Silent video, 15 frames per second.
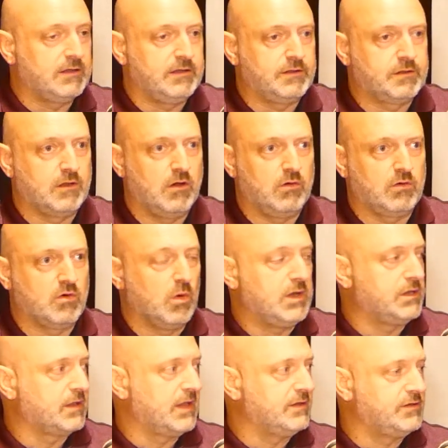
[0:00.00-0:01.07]
So
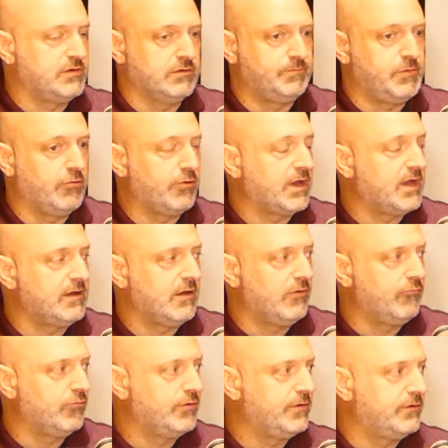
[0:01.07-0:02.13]
Queensland, you're at
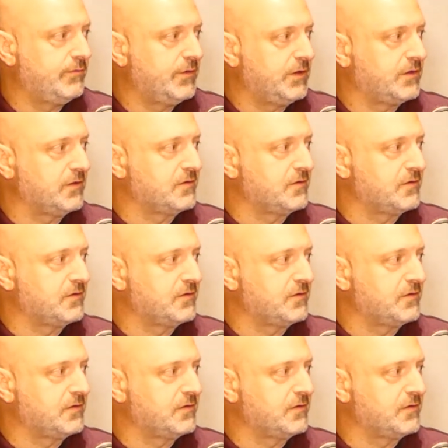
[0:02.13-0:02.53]
800 and it's at